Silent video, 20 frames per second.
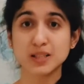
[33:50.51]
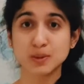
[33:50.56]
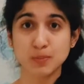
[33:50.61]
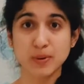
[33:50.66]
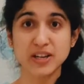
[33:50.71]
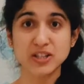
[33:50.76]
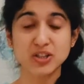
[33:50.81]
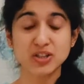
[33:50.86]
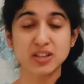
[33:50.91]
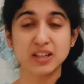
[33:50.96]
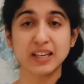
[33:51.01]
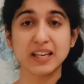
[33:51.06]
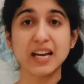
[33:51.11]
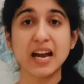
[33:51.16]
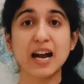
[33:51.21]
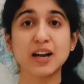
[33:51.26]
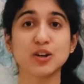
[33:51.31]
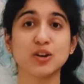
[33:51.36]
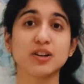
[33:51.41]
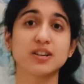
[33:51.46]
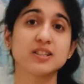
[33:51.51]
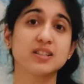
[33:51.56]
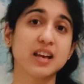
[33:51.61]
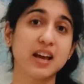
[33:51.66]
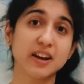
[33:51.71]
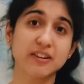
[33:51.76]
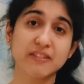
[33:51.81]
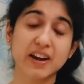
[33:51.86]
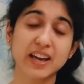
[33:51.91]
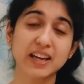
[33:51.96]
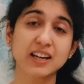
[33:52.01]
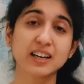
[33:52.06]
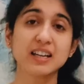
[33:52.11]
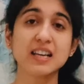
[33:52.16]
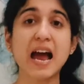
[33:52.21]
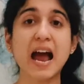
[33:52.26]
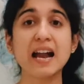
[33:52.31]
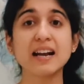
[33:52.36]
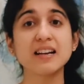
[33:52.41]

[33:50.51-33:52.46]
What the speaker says: especially at your cervical